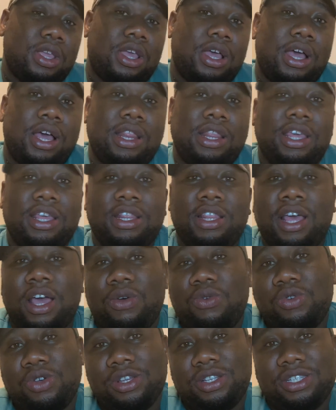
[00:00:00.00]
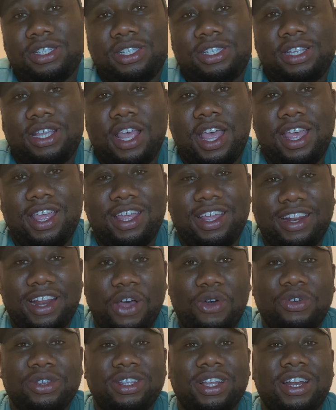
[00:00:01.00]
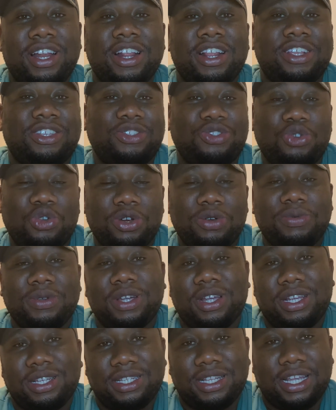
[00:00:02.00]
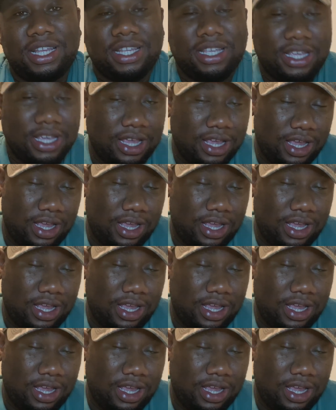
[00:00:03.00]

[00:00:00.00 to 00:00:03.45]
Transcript: And then that was another story, because like,